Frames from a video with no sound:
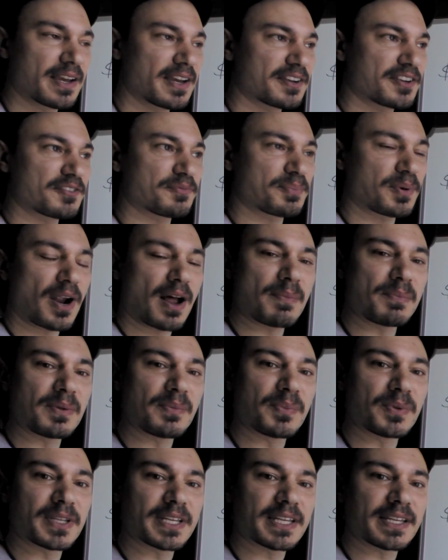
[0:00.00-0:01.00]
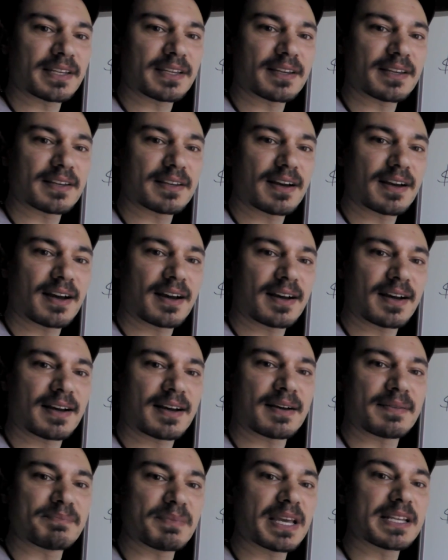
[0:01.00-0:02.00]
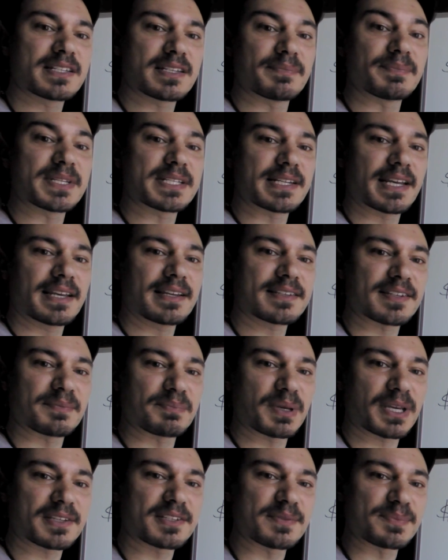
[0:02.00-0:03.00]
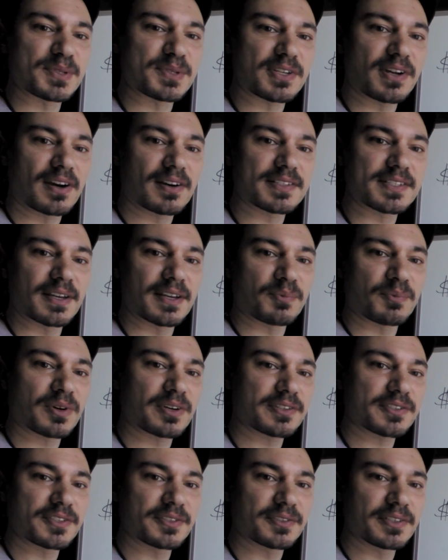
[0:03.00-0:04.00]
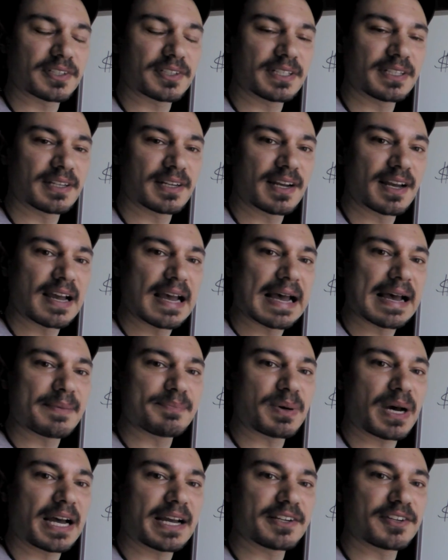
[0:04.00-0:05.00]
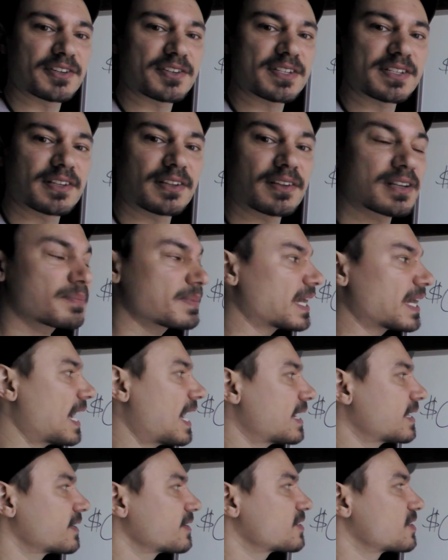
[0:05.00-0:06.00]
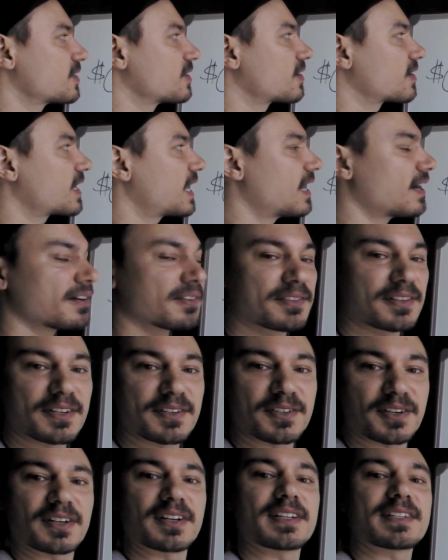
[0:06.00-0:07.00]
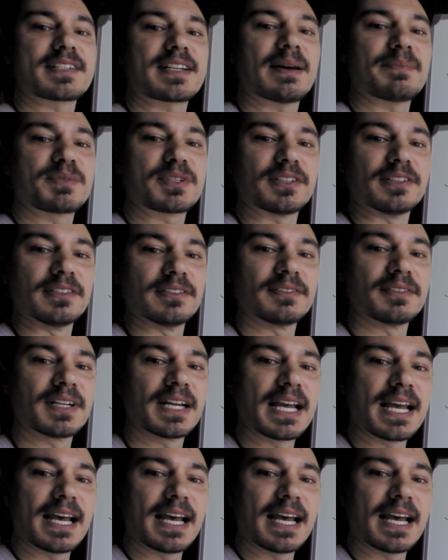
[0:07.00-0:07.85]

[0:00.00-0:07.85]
You've probably made some mistakes and picked some stocks that weren't too good, but you're still going to be adding to your account during step 2,